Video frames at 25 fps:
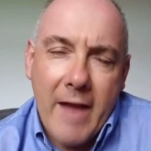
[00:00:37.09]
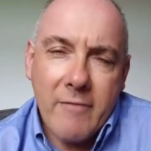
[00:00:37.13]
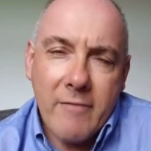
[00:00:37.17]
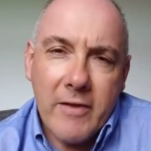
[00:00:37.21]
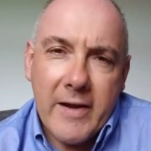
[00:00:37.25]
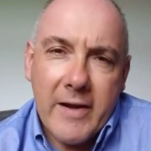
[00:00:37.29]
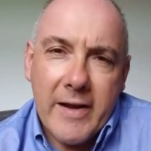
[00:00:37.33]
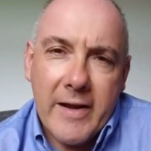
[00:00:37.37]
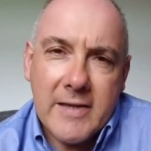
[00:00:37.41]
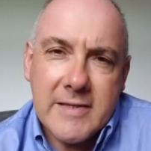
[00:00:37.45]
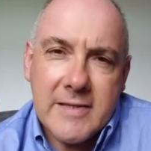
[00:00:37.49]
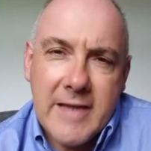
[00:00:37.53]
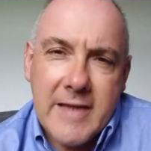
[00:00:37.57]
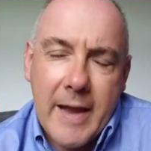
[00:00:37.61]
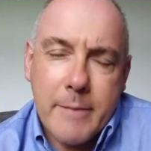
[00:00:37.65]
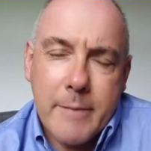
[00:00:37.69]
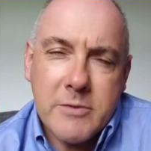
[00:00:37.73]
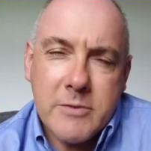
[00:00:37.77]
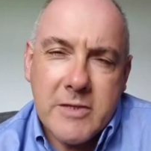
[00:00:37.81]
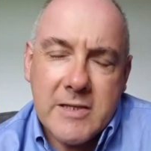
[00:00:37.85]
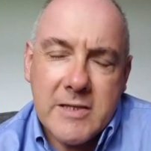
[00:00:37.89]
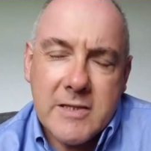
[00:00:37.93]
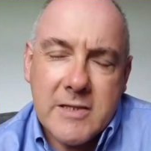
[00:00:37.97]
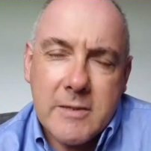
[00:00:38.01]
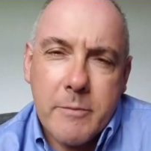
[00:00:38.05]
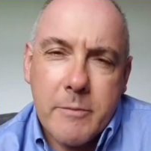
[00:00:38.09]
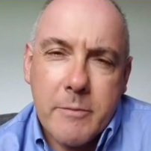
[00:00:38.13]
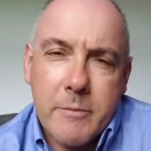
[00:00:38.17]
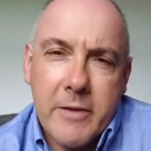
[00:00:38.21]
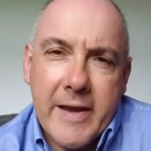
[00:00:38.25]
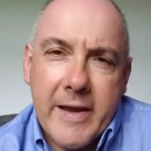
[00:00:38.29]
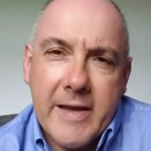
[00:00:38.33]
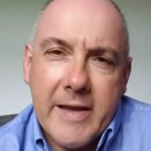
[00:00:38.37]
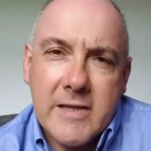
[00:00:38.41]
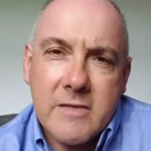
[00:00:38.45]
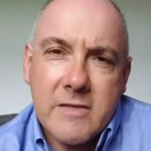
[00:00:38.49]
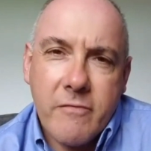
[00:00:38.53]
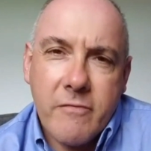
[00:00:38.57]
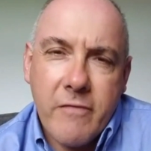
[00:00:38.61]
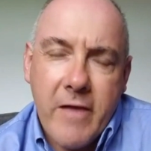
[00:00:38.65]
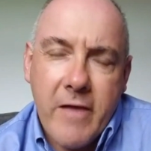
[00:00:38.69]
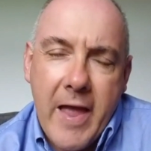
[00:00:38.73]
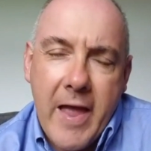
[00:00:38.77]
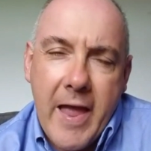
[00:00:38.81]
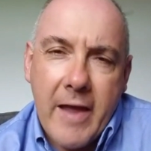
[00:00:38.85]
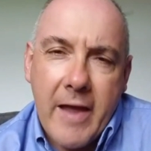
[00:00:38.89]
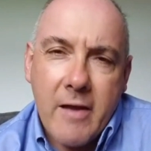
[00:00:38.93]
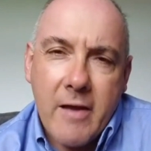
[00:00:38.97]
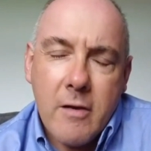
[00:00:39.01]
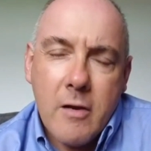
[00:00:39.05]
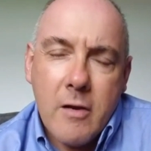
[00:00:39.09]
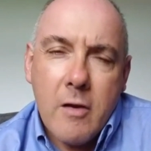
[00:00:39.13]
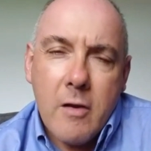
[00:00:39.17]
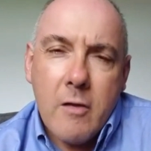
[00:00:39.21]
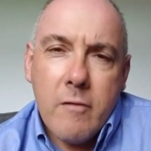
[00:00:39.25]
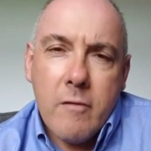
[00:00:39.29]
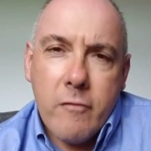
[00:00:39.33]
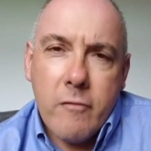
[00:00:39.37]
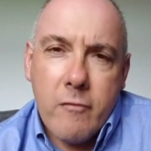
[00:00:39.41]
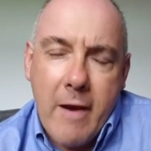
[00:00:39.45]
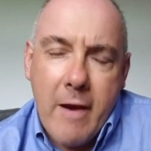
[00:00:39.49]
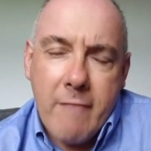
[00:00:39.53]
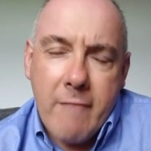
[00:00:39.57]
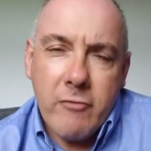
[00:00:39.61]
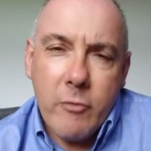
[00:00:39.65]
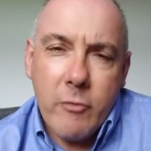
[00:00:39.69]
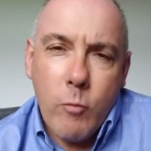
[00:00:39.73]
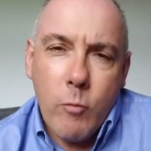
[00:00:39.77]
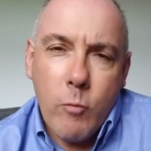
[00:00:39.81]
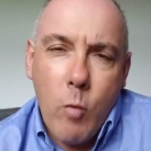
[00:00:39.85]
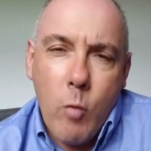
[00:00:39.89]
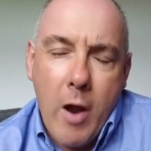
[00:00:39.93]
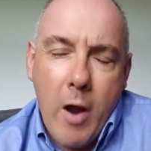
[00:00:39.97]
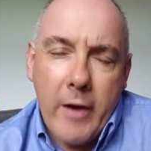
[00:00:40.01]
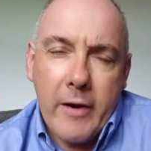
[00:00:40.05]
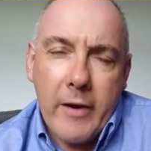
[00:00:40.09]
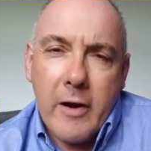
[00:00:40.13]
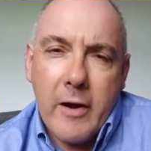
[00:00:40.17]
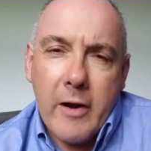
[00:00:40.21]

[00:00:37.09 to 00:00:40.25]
an exam system that is fair for everyone.